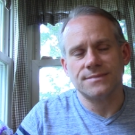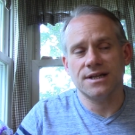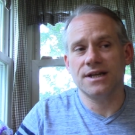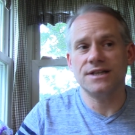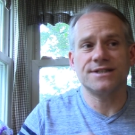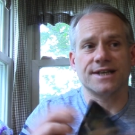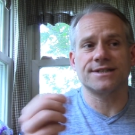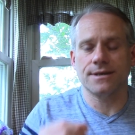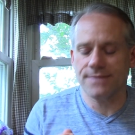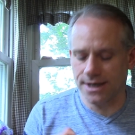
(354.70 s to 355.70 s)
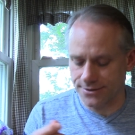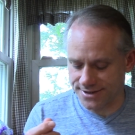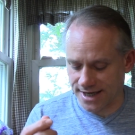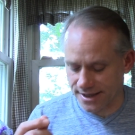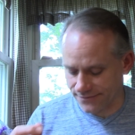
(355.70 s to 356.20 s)
it's like somebody
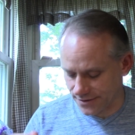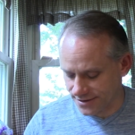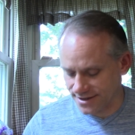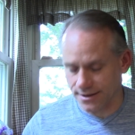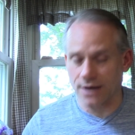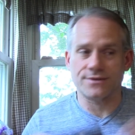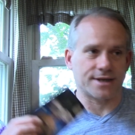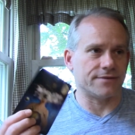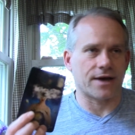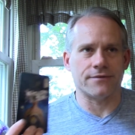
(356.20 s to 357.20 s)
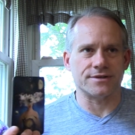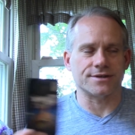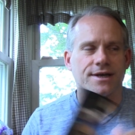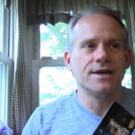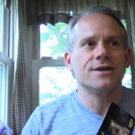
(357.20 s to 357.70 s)
outside of you it's outside
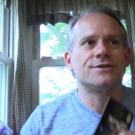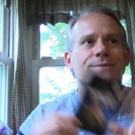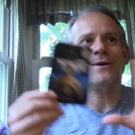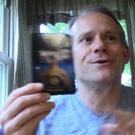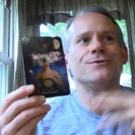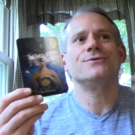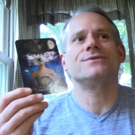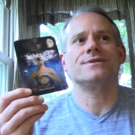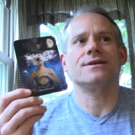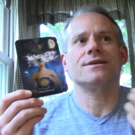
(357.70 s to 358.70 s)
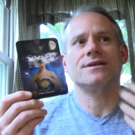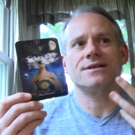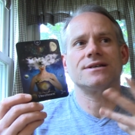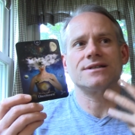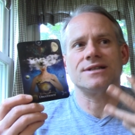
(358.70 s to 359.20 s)
obviously somebody who's
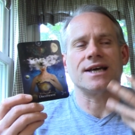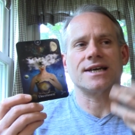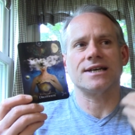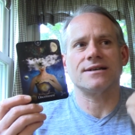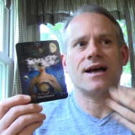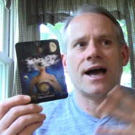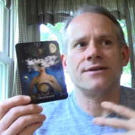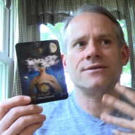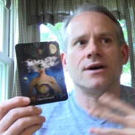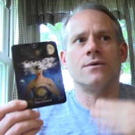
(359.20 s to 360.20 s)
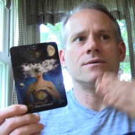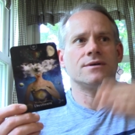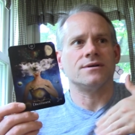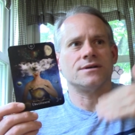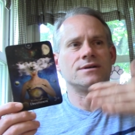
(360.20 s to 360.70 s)
like i don't know
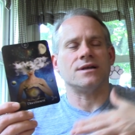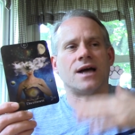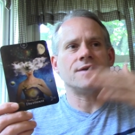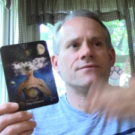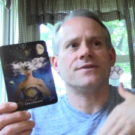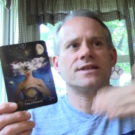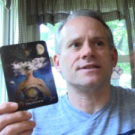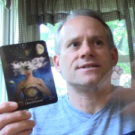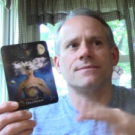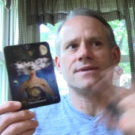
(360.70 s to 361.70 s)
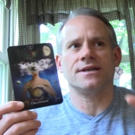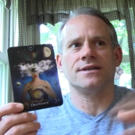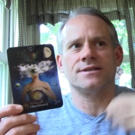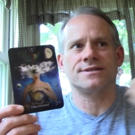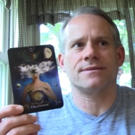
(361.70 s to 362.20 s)
i don't feel like this
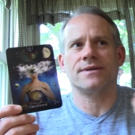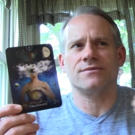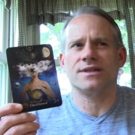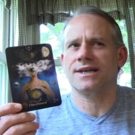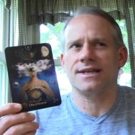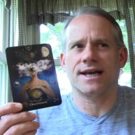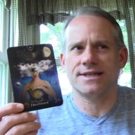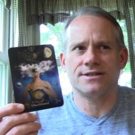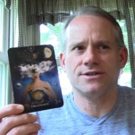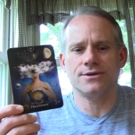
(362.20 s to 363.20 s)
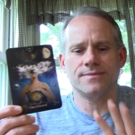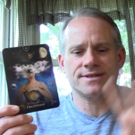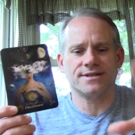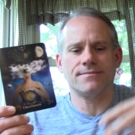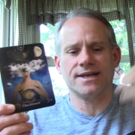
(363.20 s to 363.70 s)
somebody is somebody really connected to you but
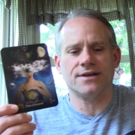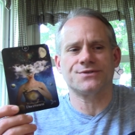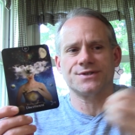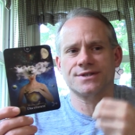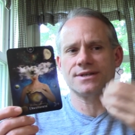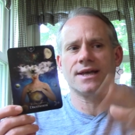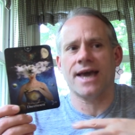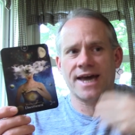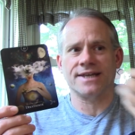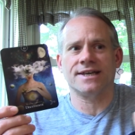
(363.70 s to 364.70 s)
somebody else is adding